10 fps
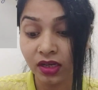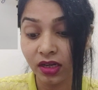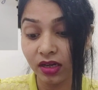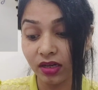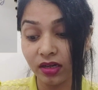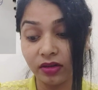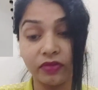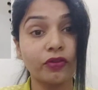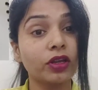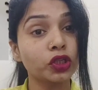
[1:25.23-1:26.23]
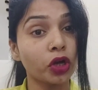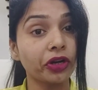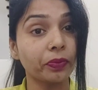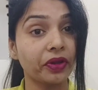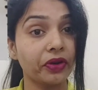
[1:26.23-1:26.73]
for a
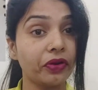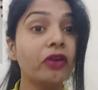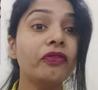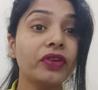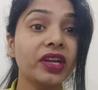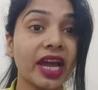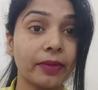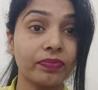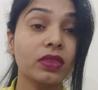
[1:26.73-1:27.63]
shorter period of time.